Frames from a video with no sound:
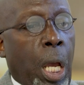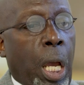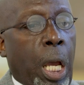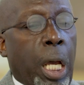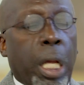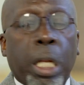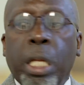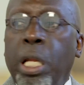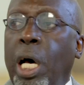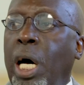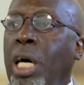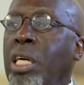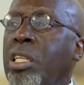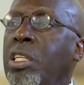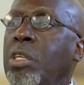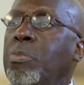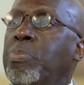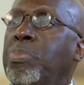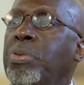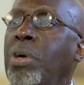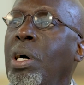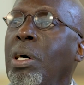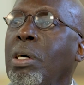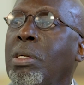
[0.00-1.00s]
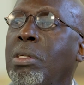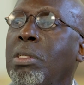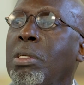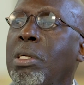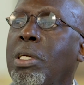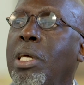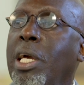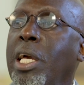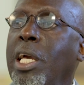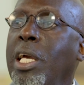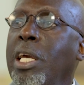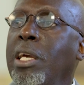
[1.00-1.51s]
And Dr. Proctor
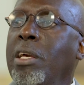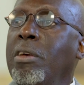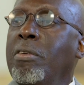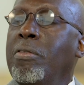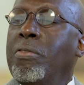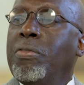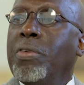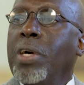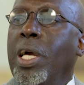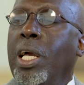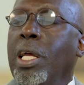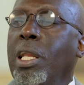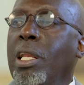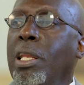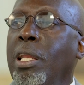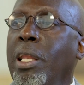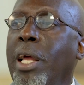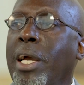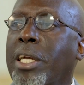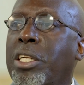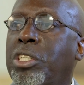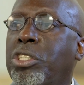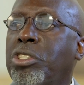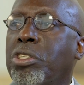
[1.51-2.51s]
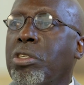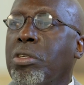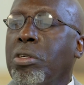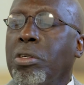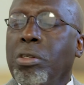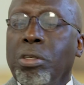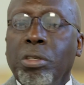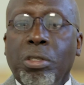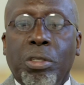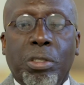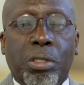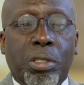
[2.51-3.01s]
gave a lecture
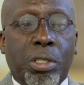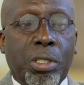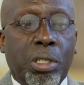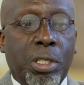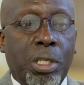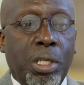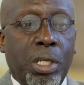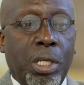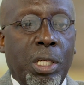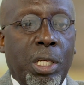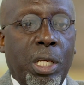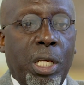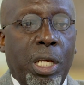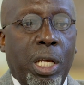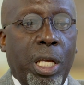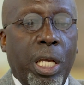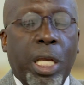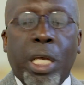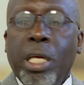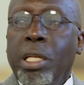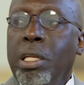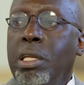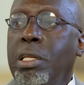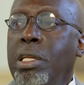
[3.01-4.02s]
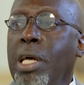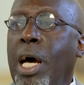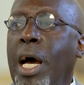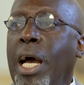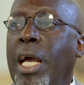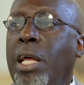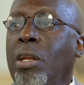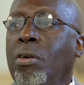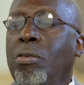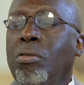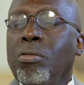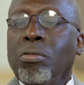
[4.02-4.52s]

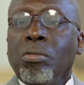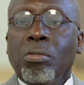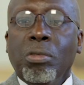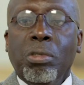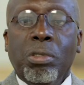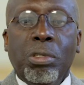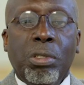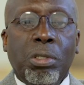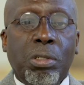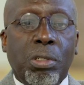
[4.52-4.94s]
entitled,